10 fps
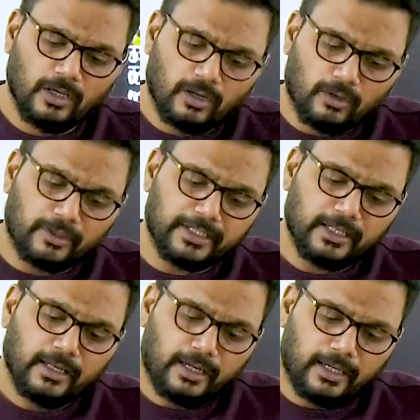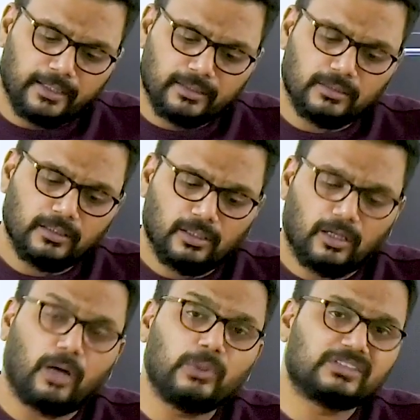alright, and
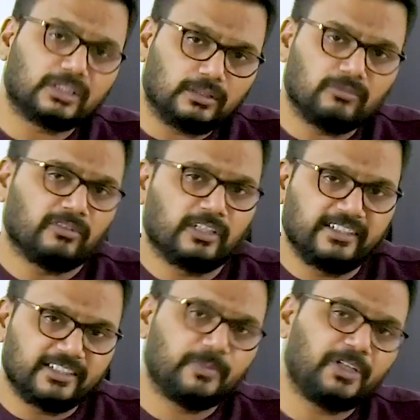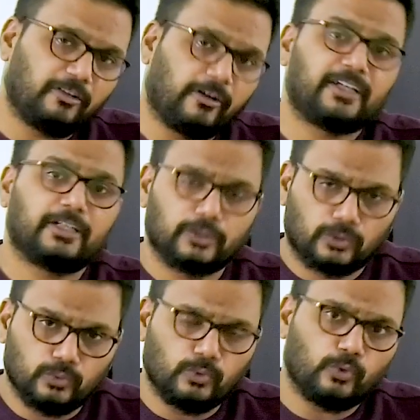how is the world is been divided into
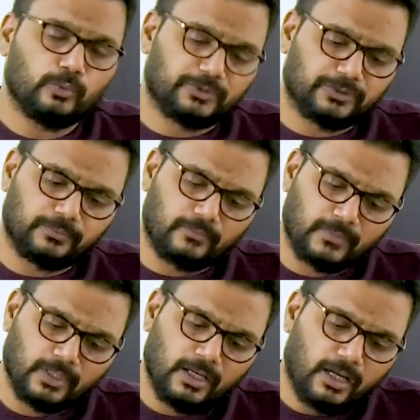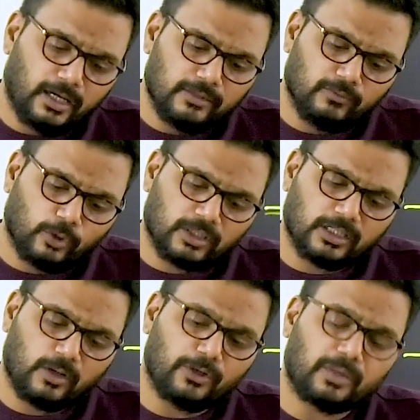two groups, and what are
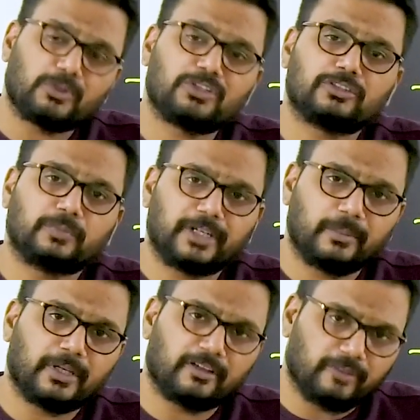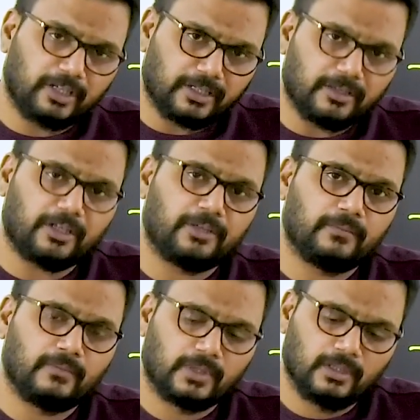the contributions made by every country,
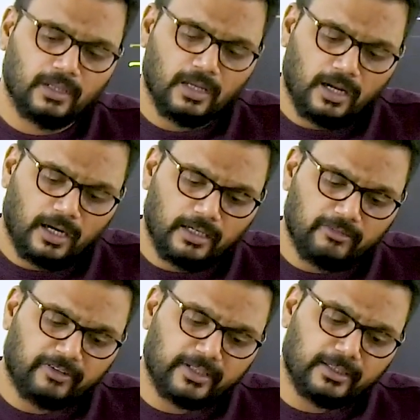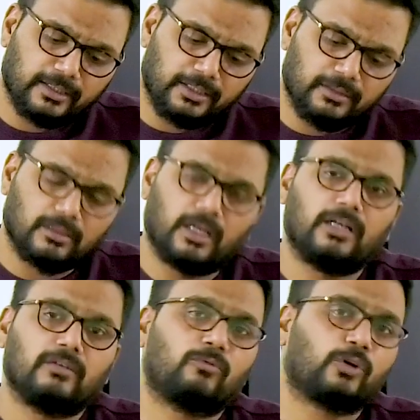and finally,
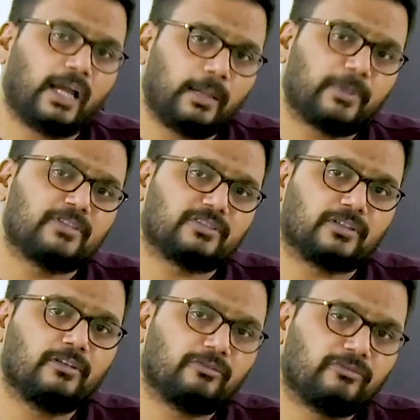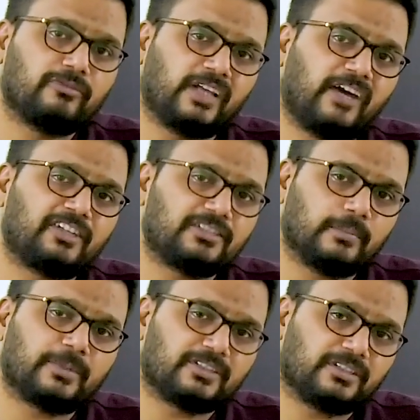and what happens if the average
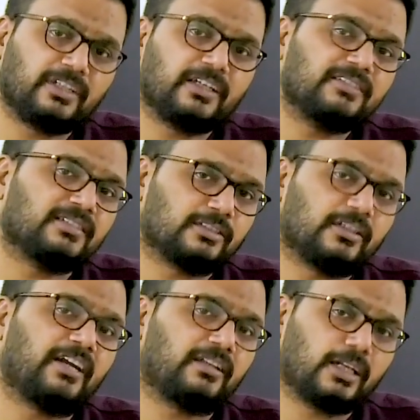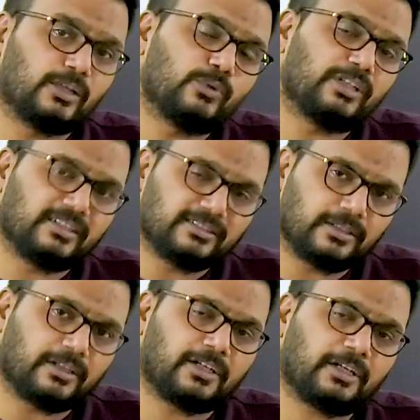temperature increases greater than 2 degrees
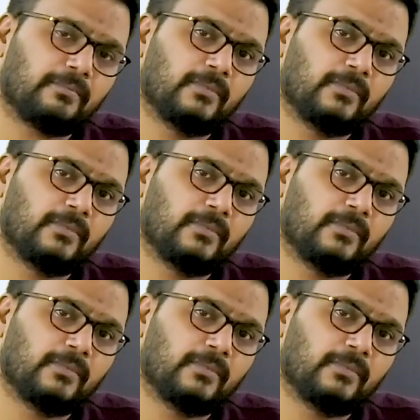centigrade,